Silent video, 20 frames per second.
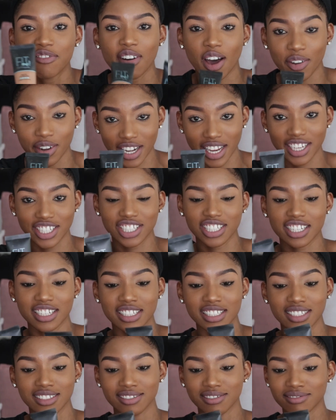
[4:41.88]

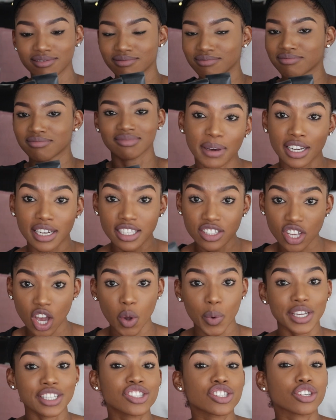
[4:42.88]
foundation, it's
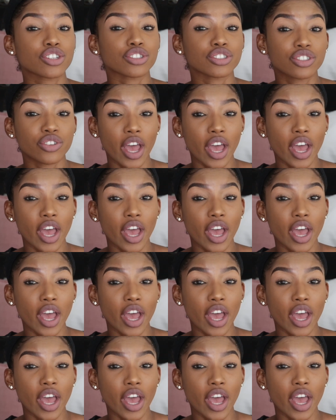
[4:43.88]
always good